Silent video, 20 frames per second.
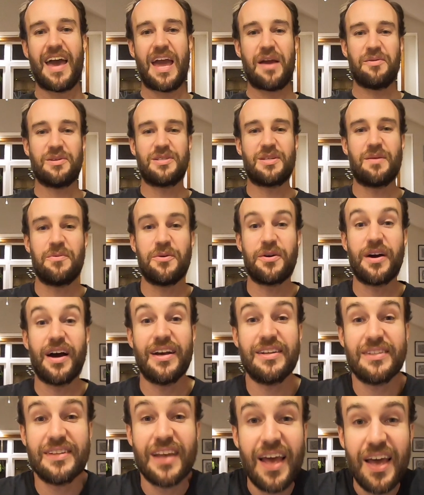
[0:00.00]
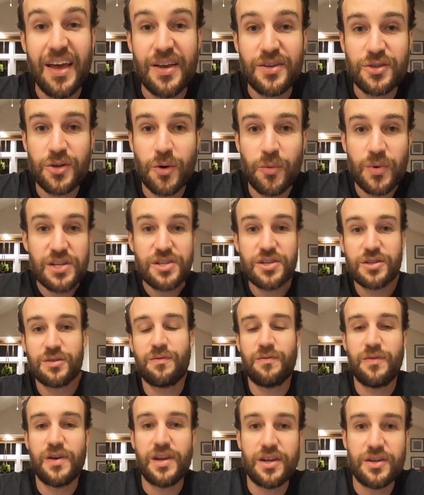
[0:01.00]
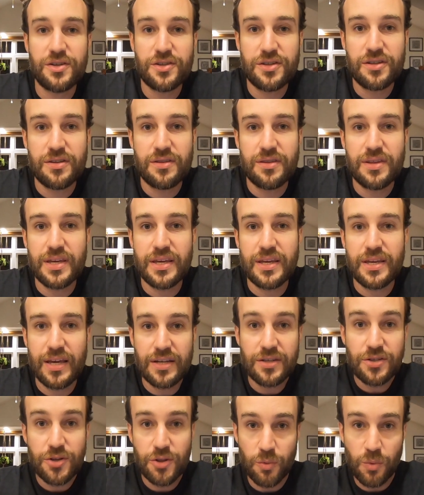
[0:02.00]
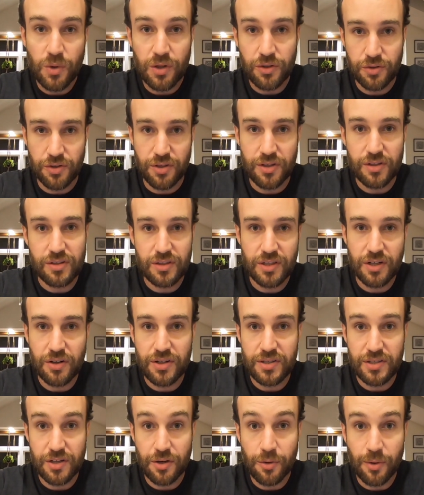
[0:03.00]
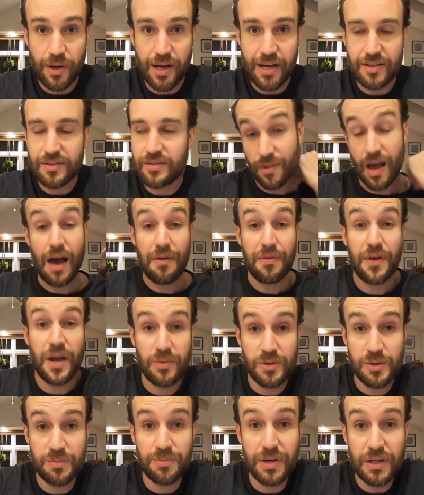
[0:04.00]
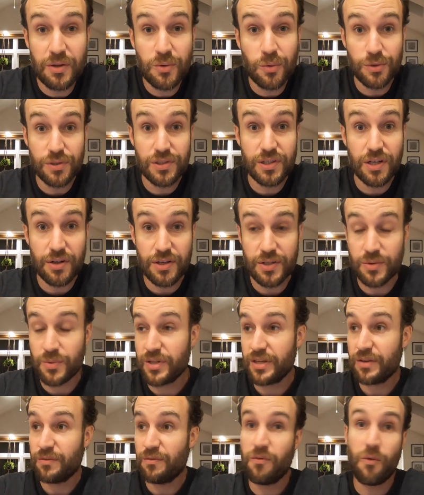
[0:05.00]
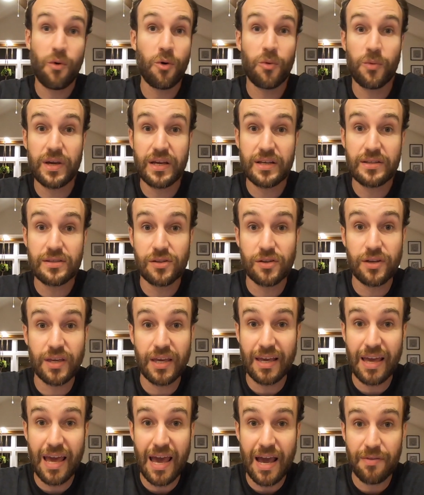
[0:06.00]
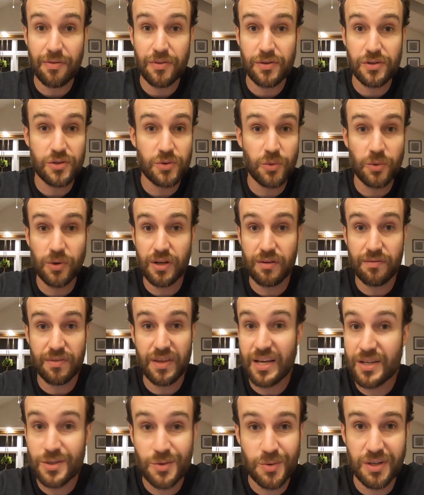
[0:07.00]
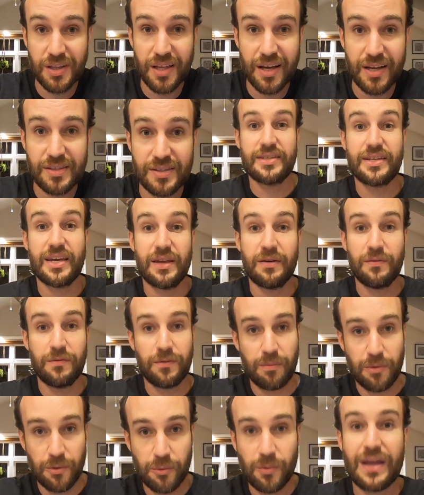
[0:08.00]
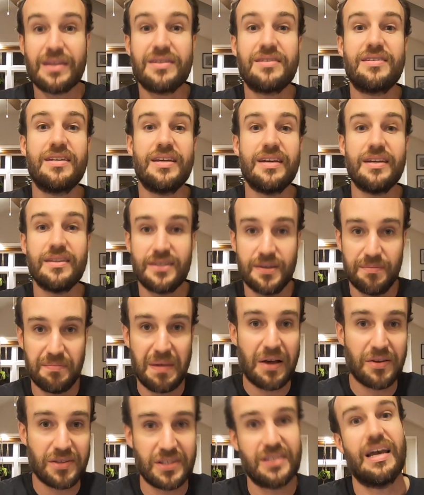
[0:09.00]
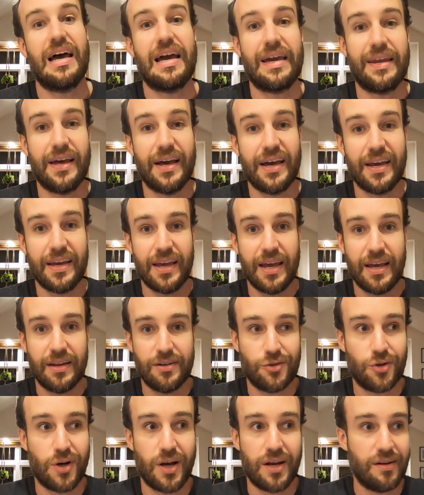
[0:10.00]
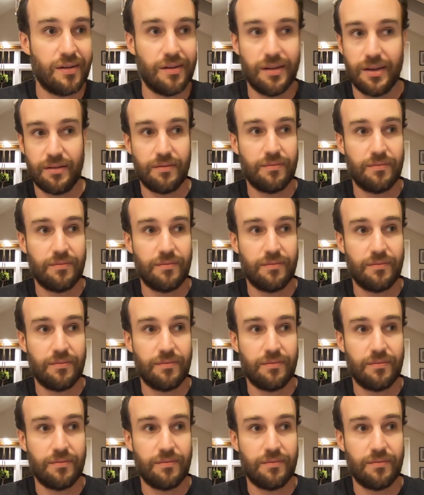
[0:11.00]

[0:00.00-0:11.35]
Hey, what's up, you guys? So we just finished the Into the Wilderness series at Grace. I thought it was a pretty cool series. We did 4 weeks looking at the story of the Israelites getting from the Red Sea to Mount Sinai and trying to